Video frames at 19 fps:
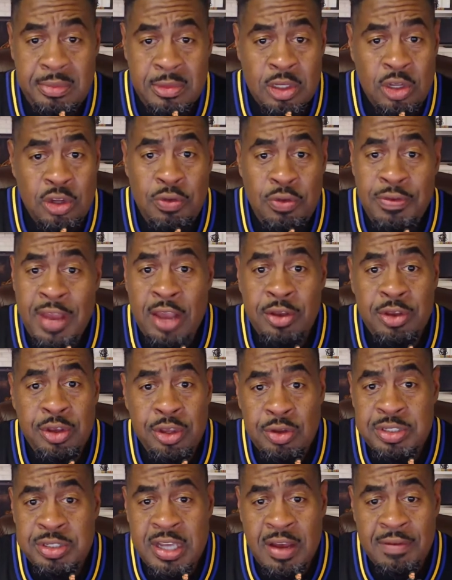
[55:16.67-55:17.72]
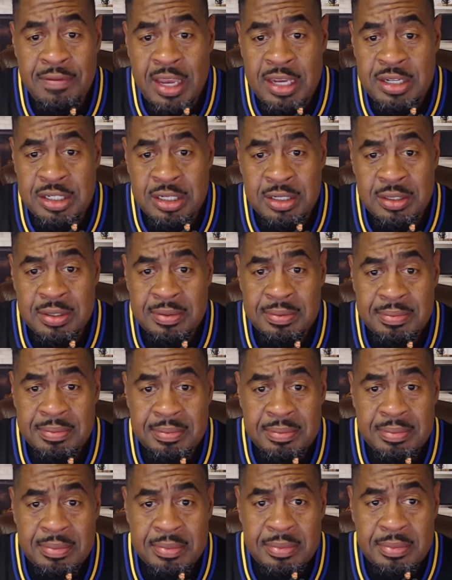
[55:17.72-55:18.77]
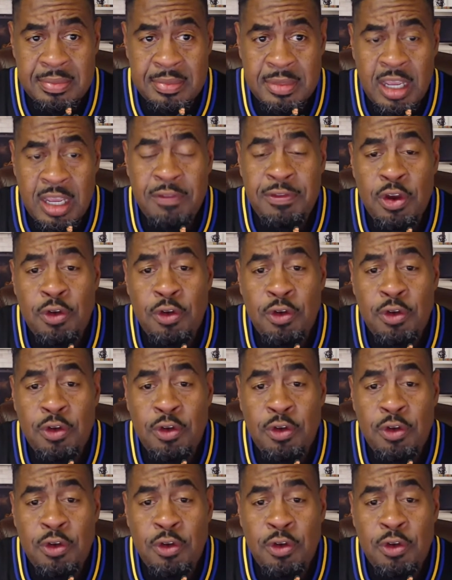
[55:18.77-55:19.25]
Do you value your salvation? If